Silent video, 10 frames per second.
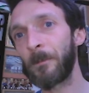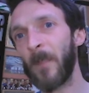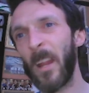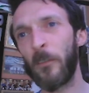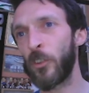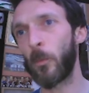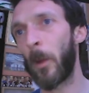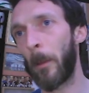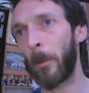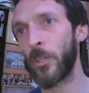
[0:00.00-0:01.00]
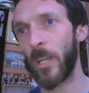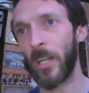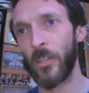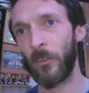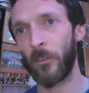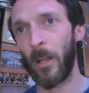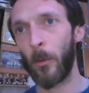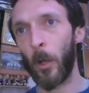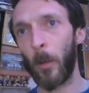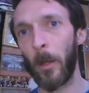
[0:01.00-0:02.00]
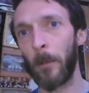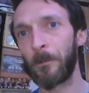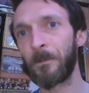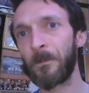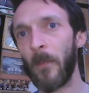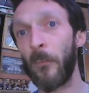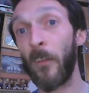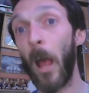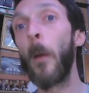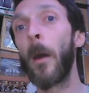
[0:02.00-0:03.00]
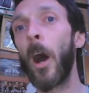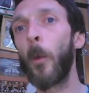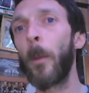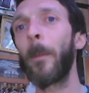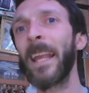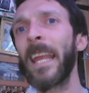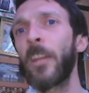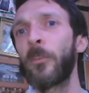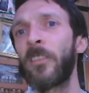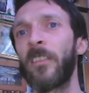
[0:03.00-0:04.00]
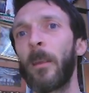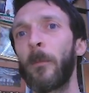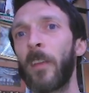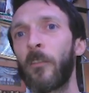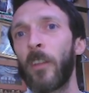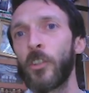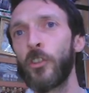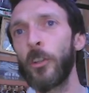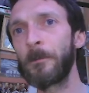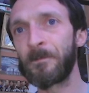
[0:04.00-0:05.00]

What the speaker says: And I've just won a bunch, actually, so that will probably fill it out a little bit. But again, you'll see the same thing rings true.